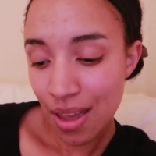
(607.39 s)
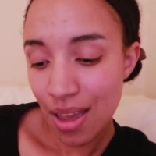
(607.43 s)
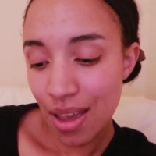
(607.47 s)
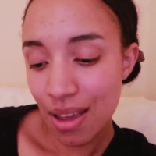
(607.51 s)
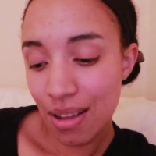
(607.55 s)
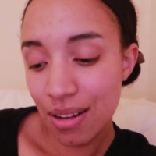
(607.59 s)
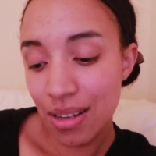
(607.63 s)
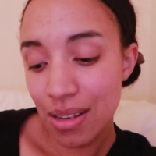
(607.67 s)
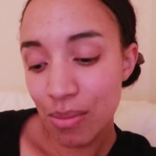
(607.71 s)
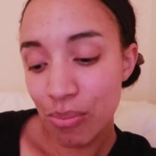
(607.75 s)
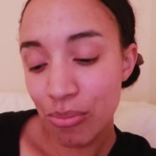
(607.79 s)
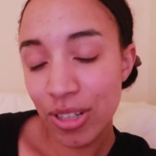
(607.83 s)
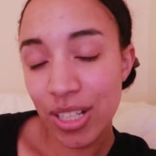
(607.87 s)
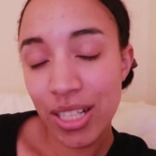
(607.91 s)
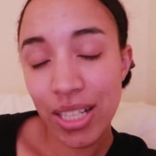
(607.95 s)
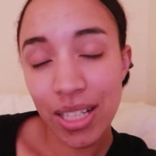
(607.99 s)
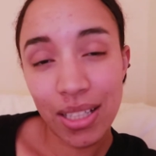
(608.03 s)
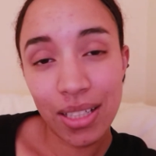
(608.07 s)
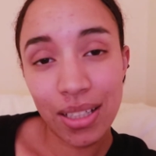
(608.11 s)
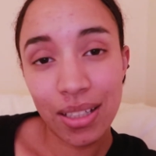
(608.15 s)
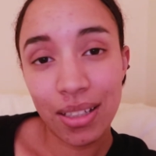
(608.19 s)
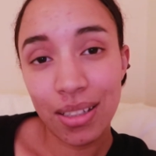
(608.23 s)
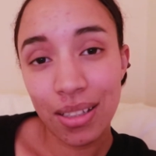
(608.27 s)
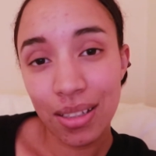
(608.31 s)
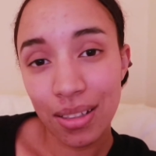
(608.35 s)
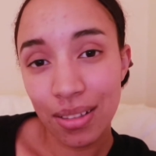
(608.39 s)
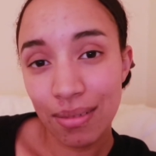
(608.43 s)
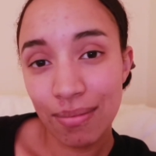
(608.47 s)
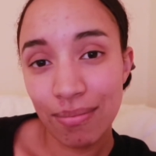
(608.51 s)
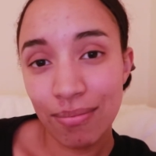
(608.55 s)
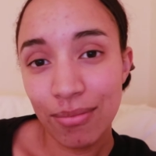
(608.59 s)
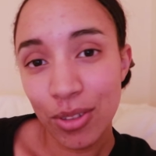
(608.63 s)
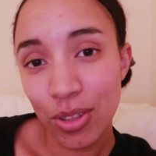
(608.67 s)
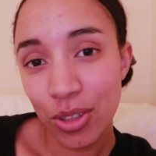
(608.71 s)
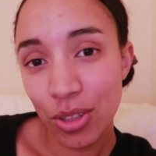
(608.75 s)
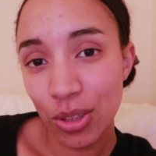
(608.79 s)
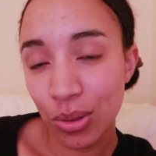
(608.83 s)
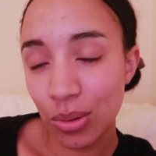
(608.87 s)
and he pretended
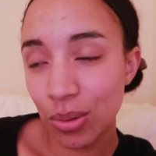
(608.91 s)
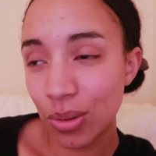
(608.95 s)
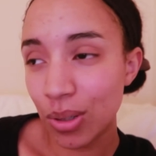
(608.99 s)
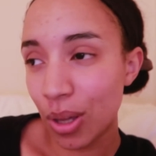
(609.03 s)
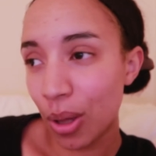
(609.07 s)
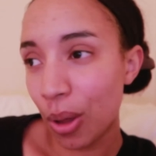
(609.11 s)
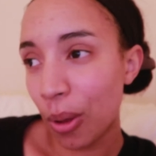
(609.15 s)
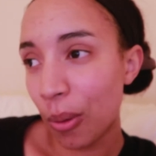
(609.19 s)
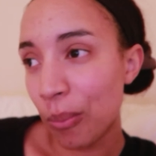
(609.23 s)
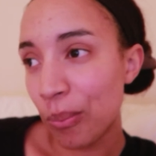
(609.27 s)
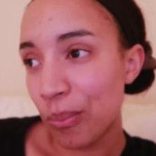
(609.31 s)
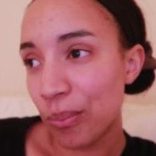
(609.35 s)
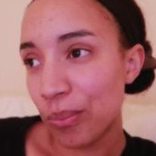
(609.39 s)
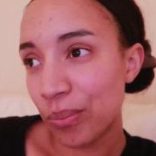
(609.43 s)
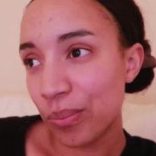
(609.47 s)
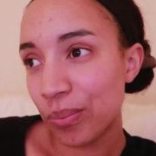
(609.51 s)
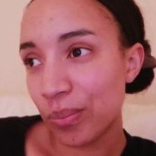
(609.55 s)
to